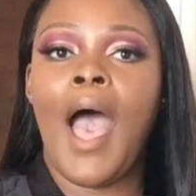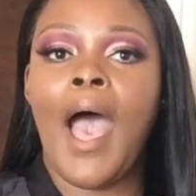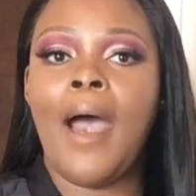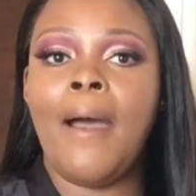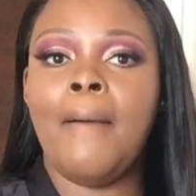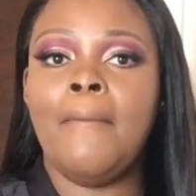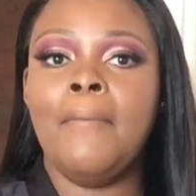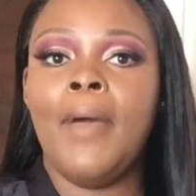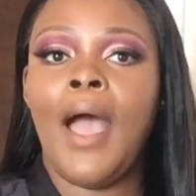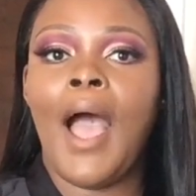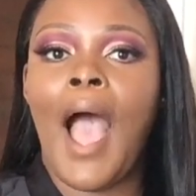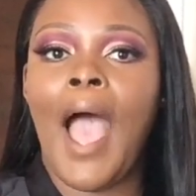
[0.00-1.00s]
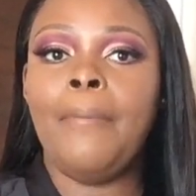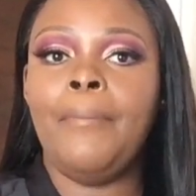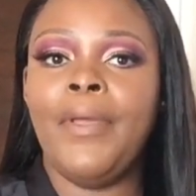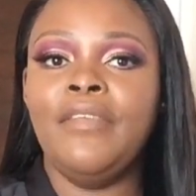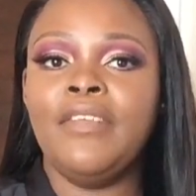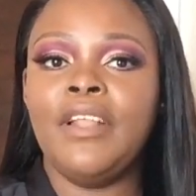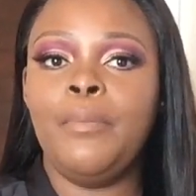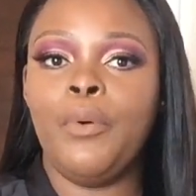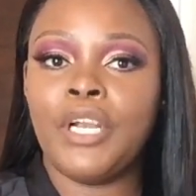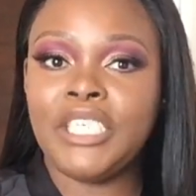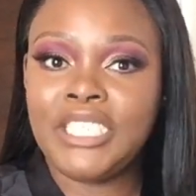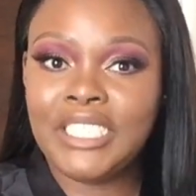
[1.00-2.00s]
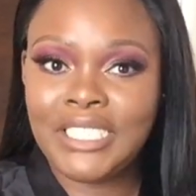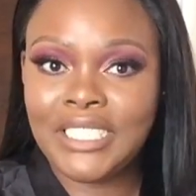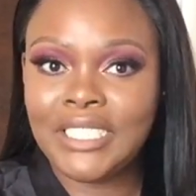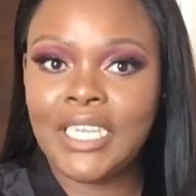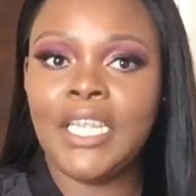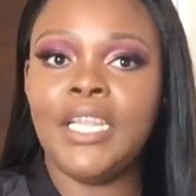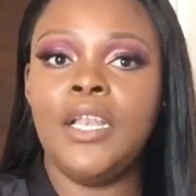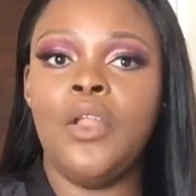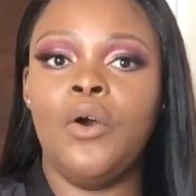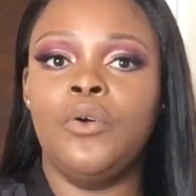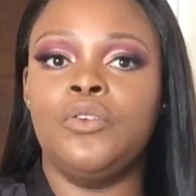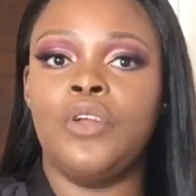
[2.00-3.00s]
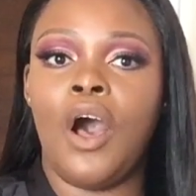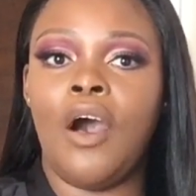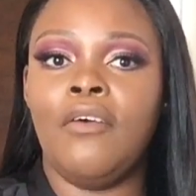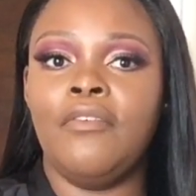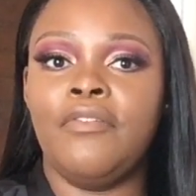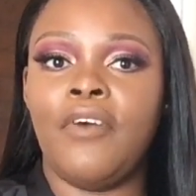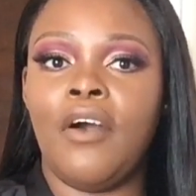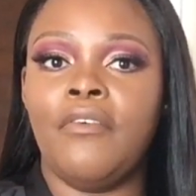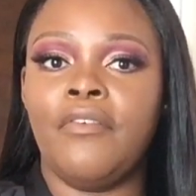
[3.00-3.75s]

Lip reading: I basically bought a shitload of